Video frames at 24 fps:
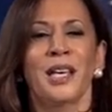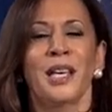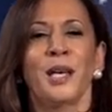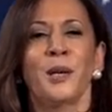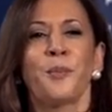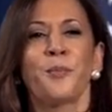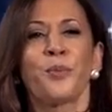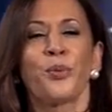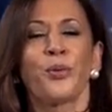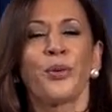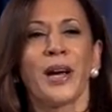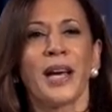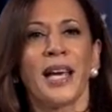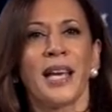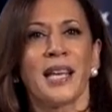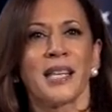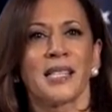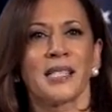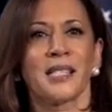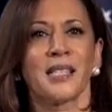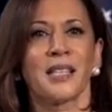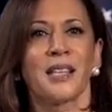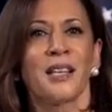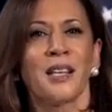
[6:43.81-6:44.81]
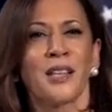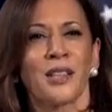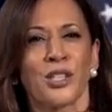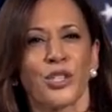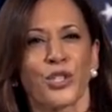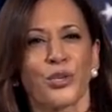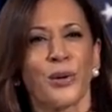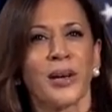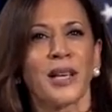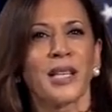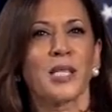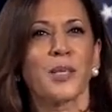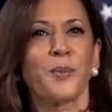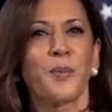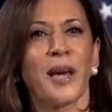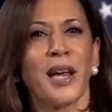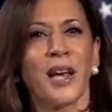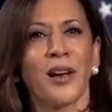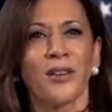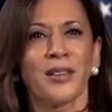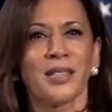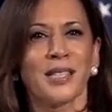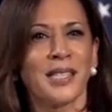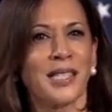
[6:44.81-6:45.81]
he praised the
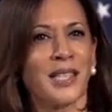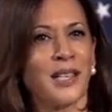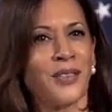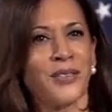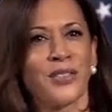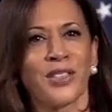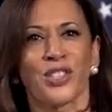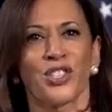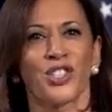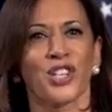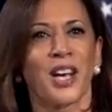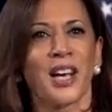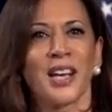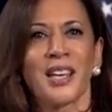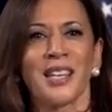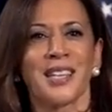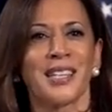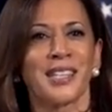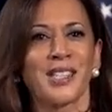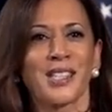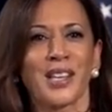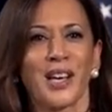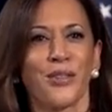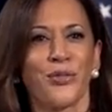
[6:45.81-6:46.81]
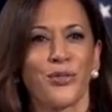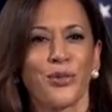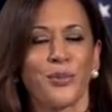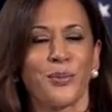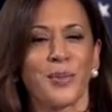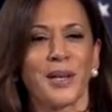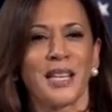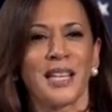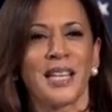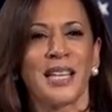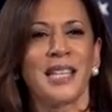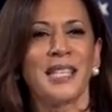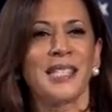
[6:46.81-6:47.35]
transparency of the Chinese government.